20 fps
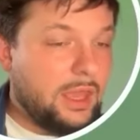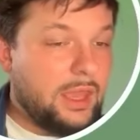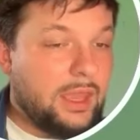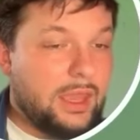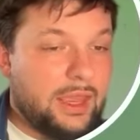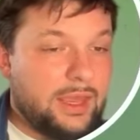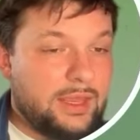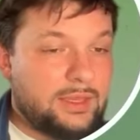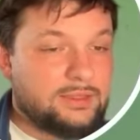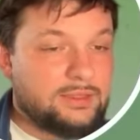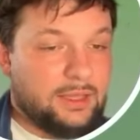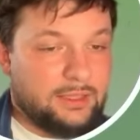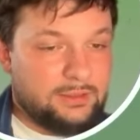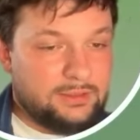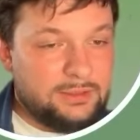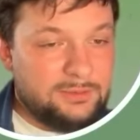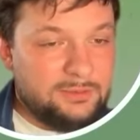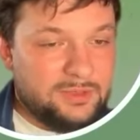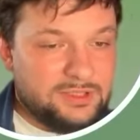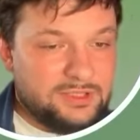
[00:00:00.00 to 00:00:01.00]
and a
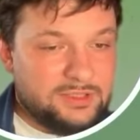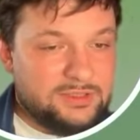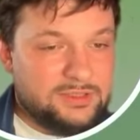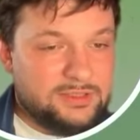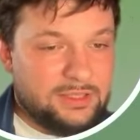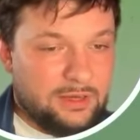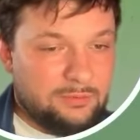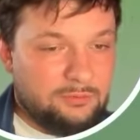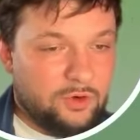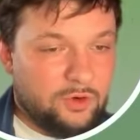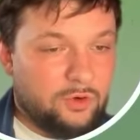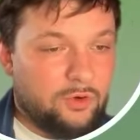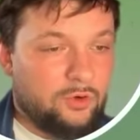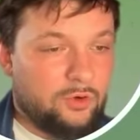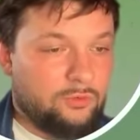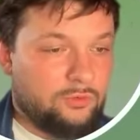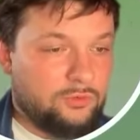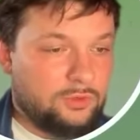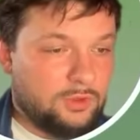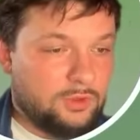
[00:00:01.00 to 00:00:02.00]
limited number
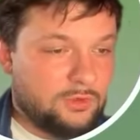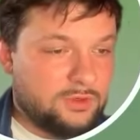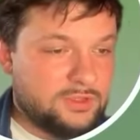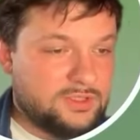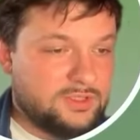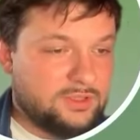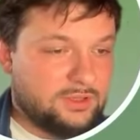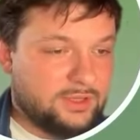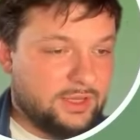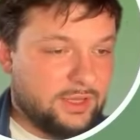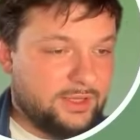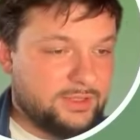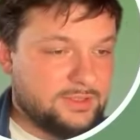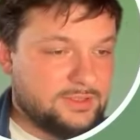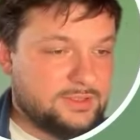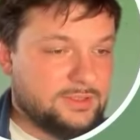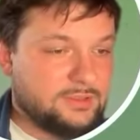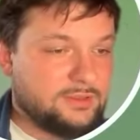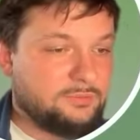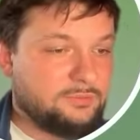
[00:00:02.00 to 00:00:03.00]
of logs
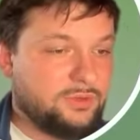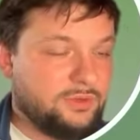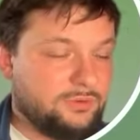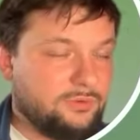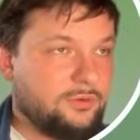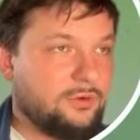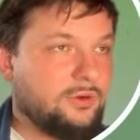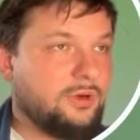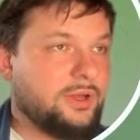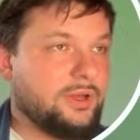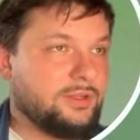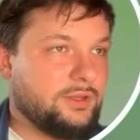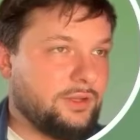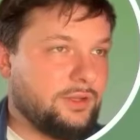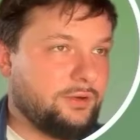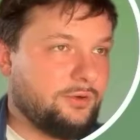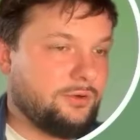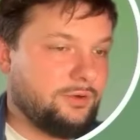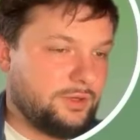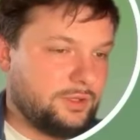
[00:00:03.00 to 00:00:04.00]
lines before an
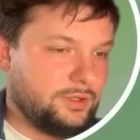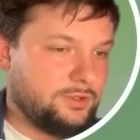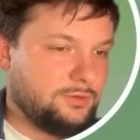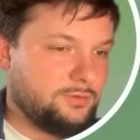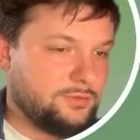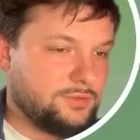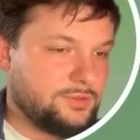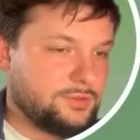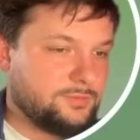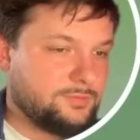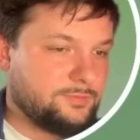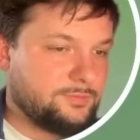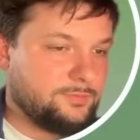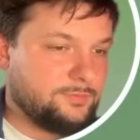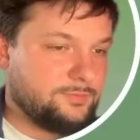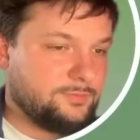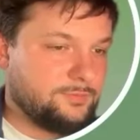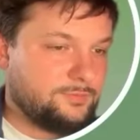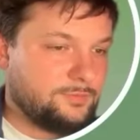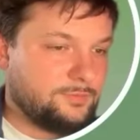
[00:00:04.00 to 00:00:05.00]
error occurs.
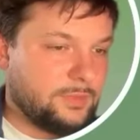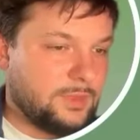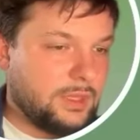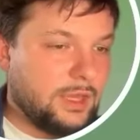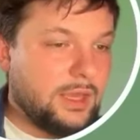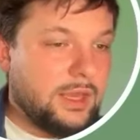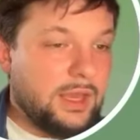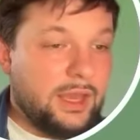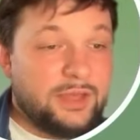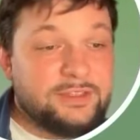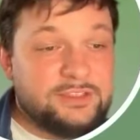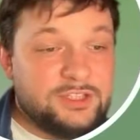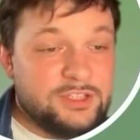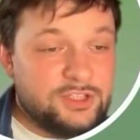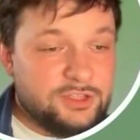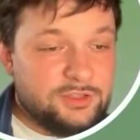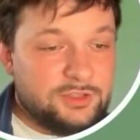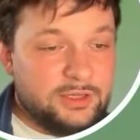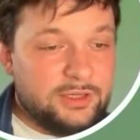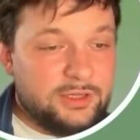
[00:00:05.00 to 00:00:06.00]

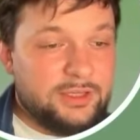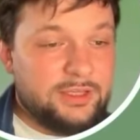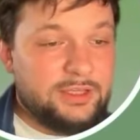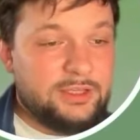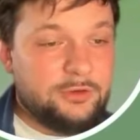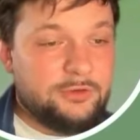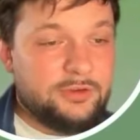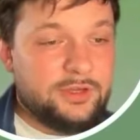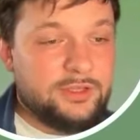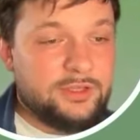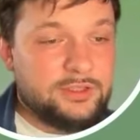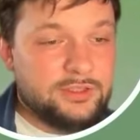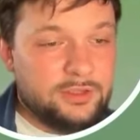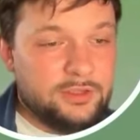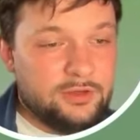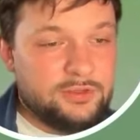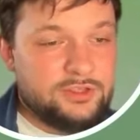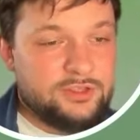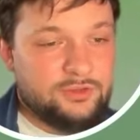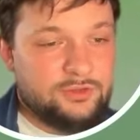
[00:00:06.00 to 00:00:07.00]
Additionally, you
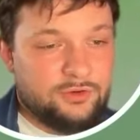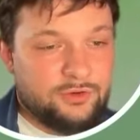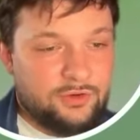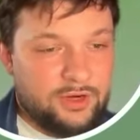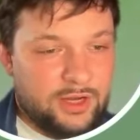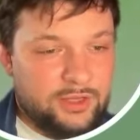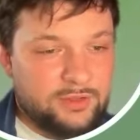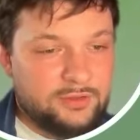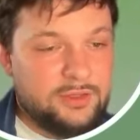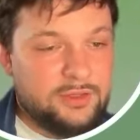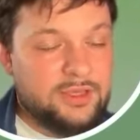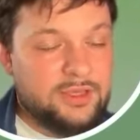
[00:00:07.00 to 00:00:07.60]
cannot run